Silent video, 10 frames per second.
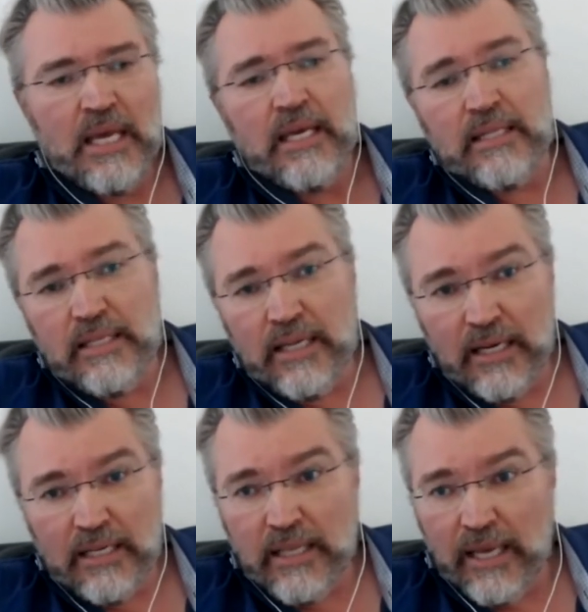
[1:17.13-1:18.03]
in the
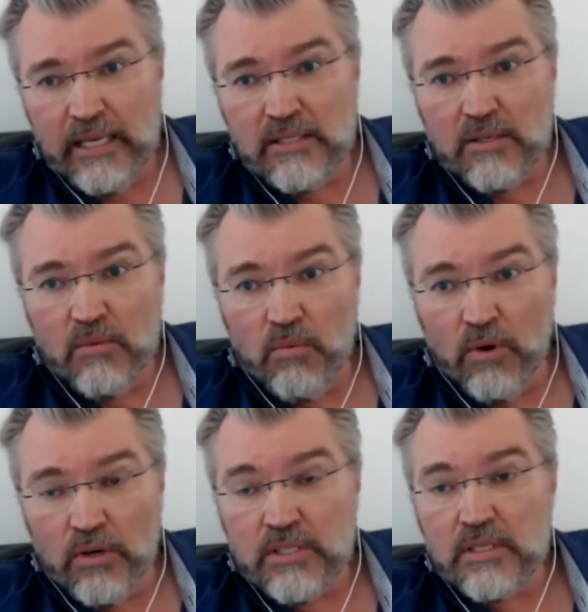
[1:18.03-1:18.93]
early days
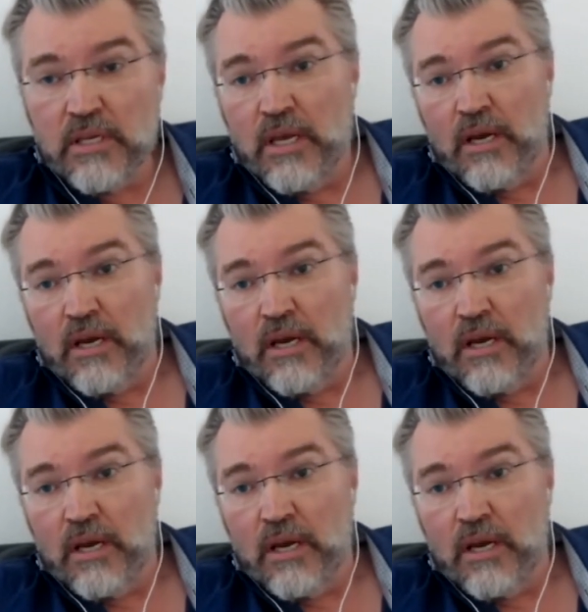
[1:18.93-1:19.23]
was,